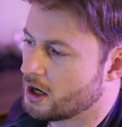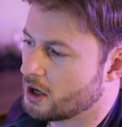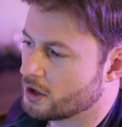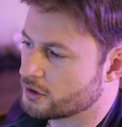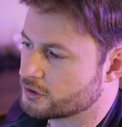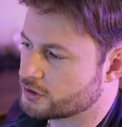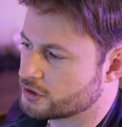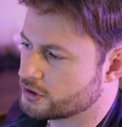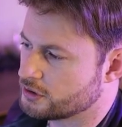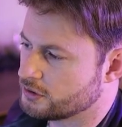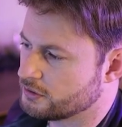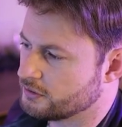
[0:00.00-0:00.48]

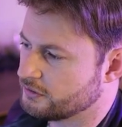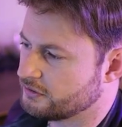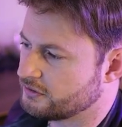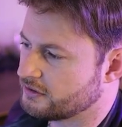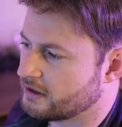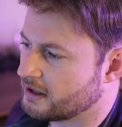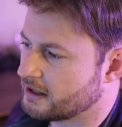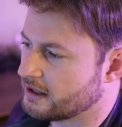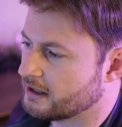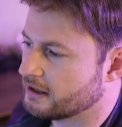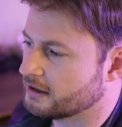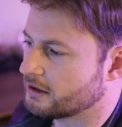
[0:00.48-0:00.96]
On
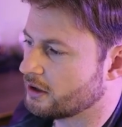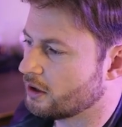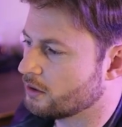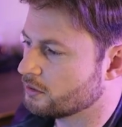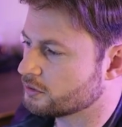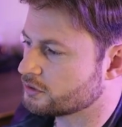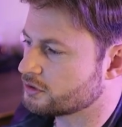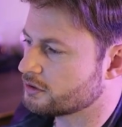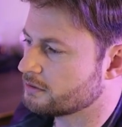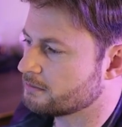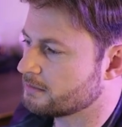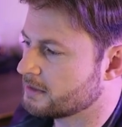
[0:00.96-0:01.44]
Tuesday,
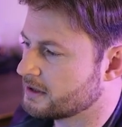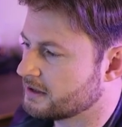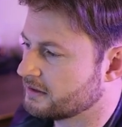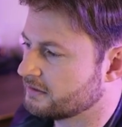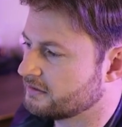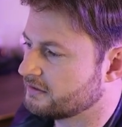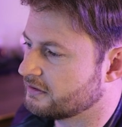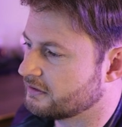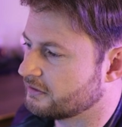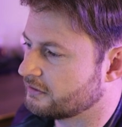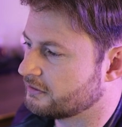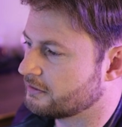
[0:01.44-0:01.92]
Culture
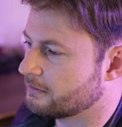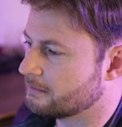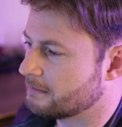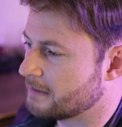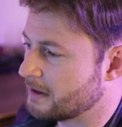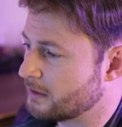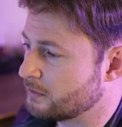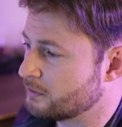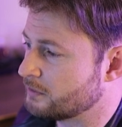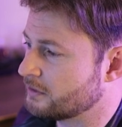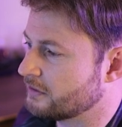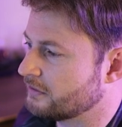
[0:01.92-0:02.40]
Minister
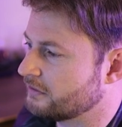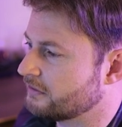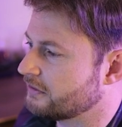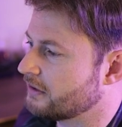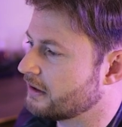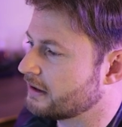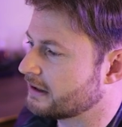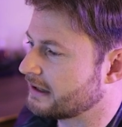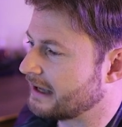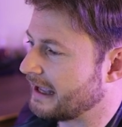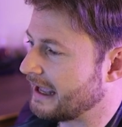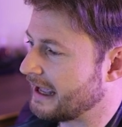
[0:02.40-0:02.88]

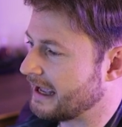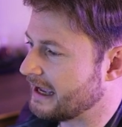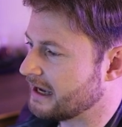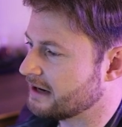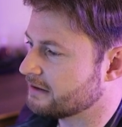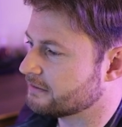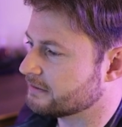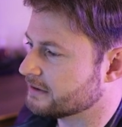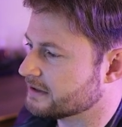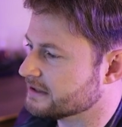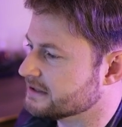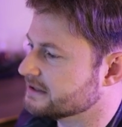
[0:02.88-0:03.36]
Simonas
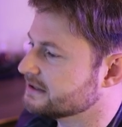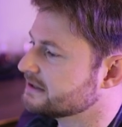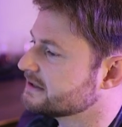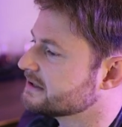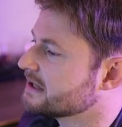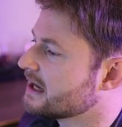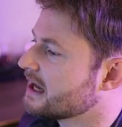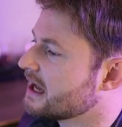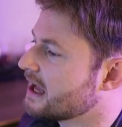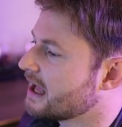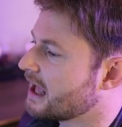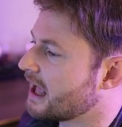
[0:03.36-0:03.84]

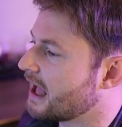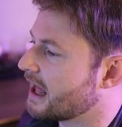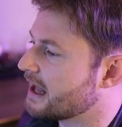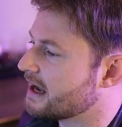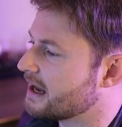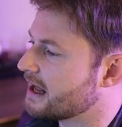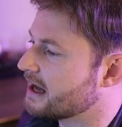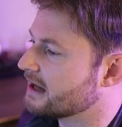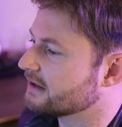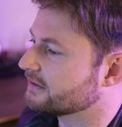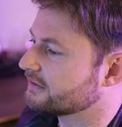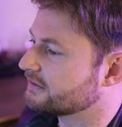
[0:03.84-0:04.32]
Kairys
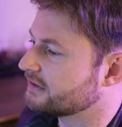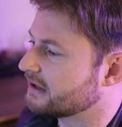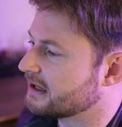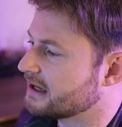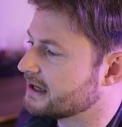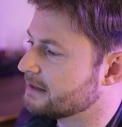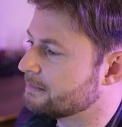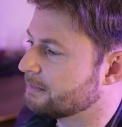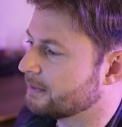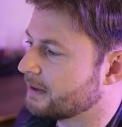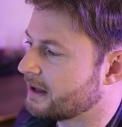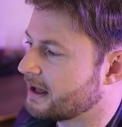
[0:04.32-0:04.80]
announced
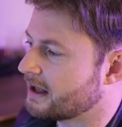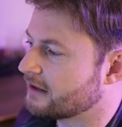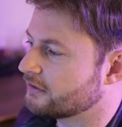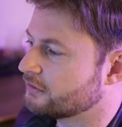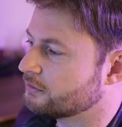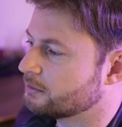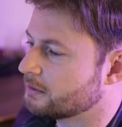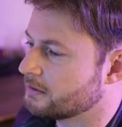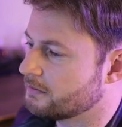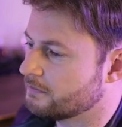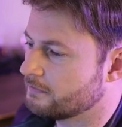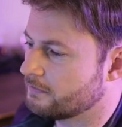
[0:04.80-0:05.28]
he
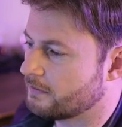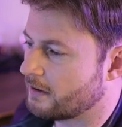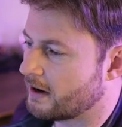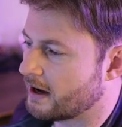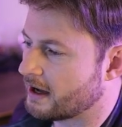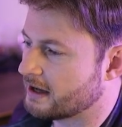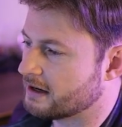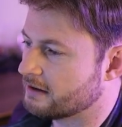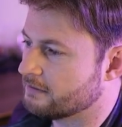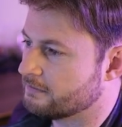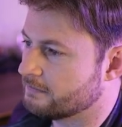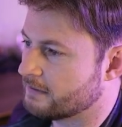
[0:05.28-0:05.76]
plans to
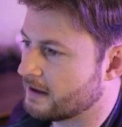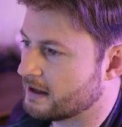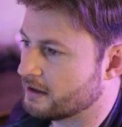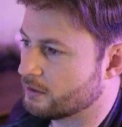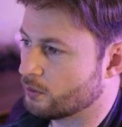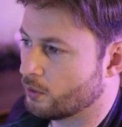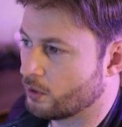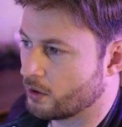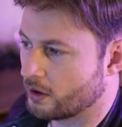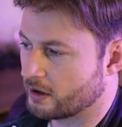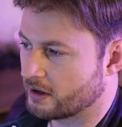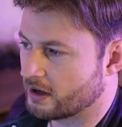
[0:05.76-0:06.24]
invite
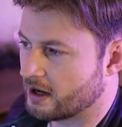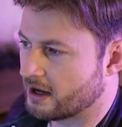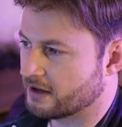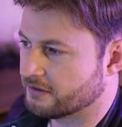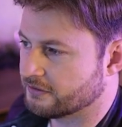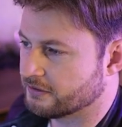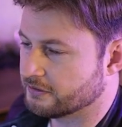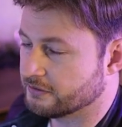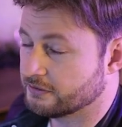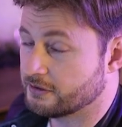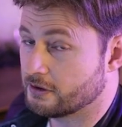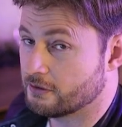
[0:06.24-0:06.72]
event
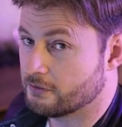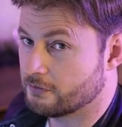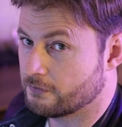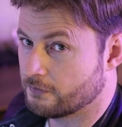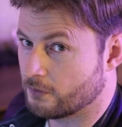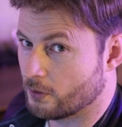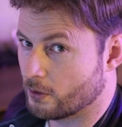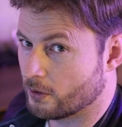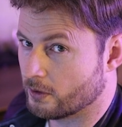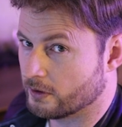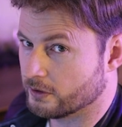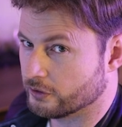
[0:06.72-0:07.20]
organisers
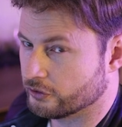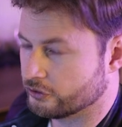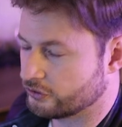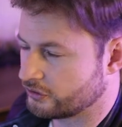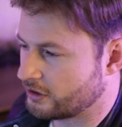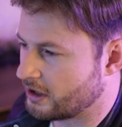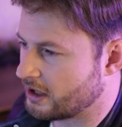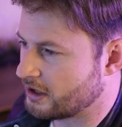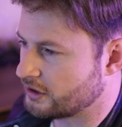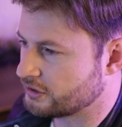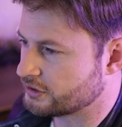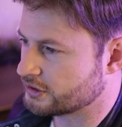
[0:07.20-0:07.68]
for a
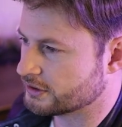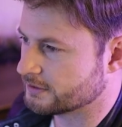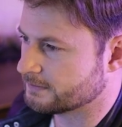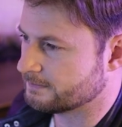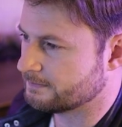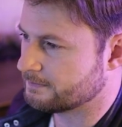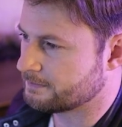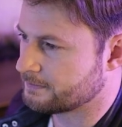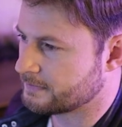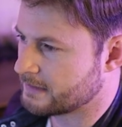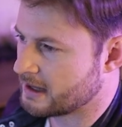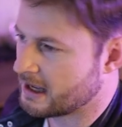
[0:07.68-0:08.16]
discussion.
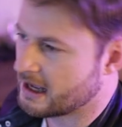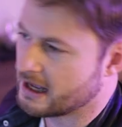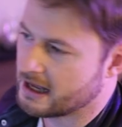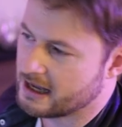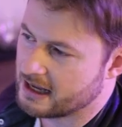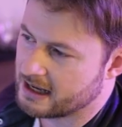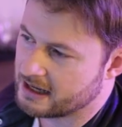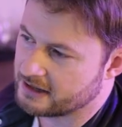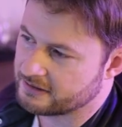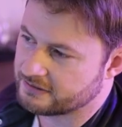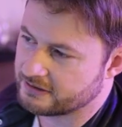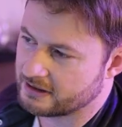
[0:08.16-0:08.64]

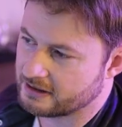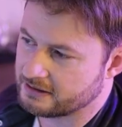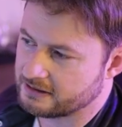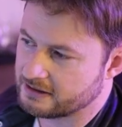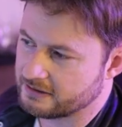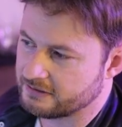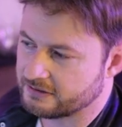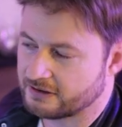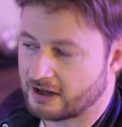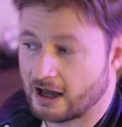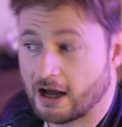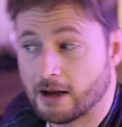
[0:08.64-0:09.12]
He said
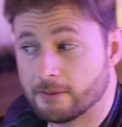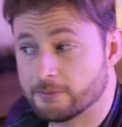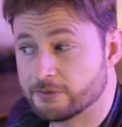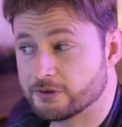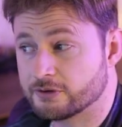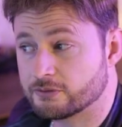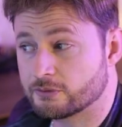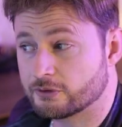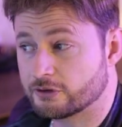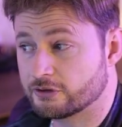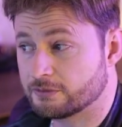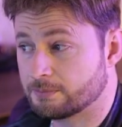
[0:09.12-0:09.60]
this
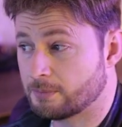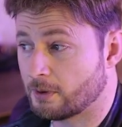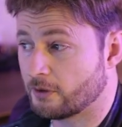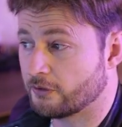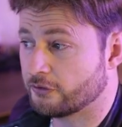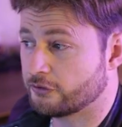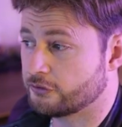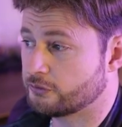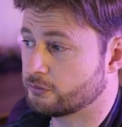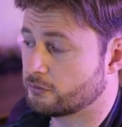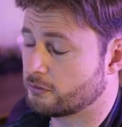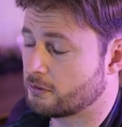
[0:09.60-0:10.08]
comes in
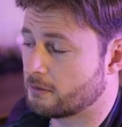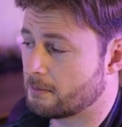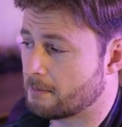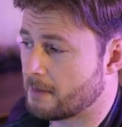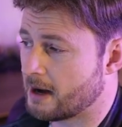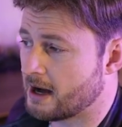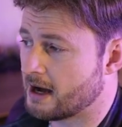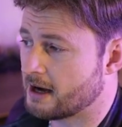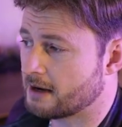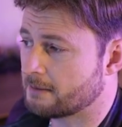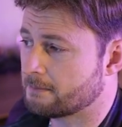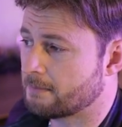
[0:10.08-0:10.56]
response to a
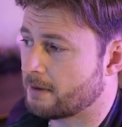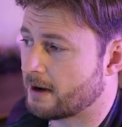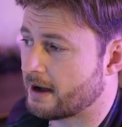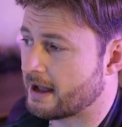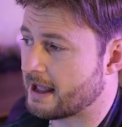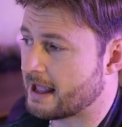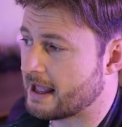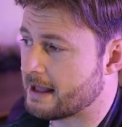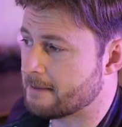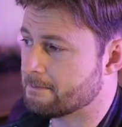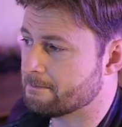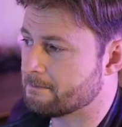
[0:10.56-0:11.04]
remark
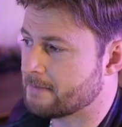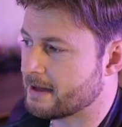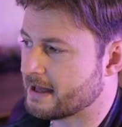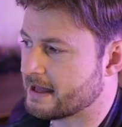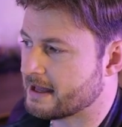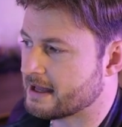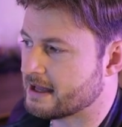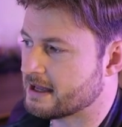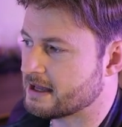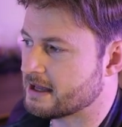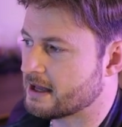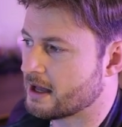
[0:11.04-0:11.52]
by M
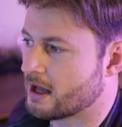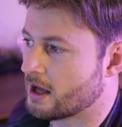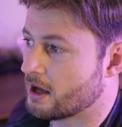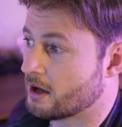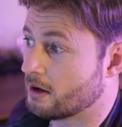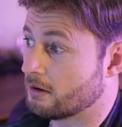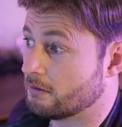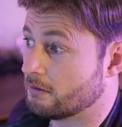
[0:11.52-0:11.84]
P